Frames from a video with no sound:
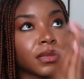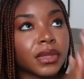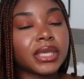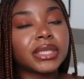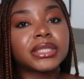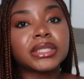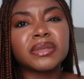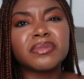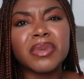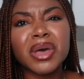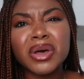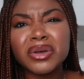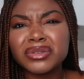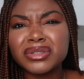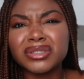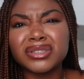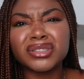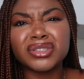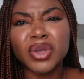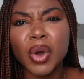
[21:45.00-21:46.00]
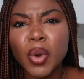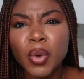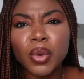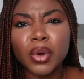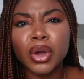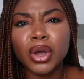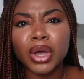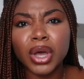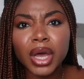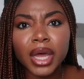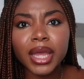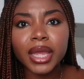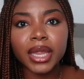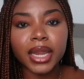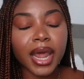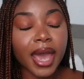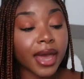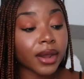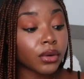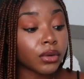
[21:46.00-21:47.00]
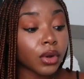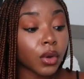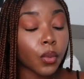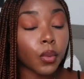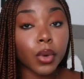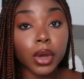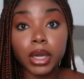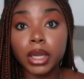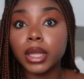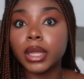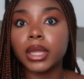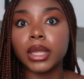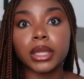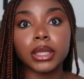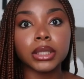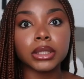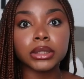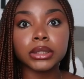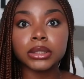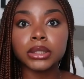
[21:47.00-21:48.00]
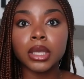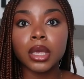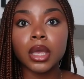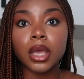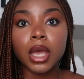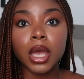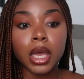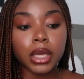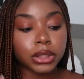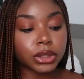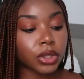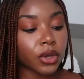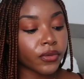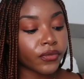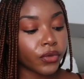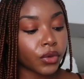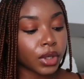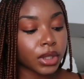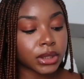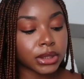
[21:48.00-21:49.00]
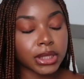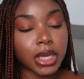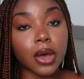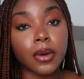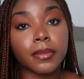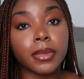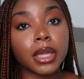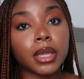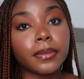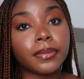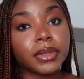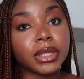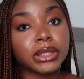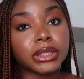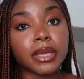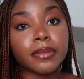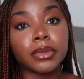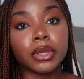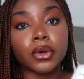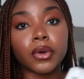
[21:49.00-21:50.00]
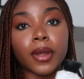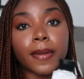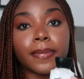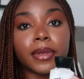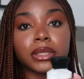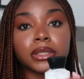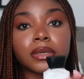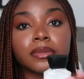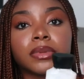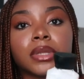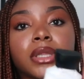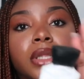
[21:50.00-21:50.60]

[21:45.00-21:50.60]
it smells so good. I don't know what it is, so if you can tell me, please let me know. I picked up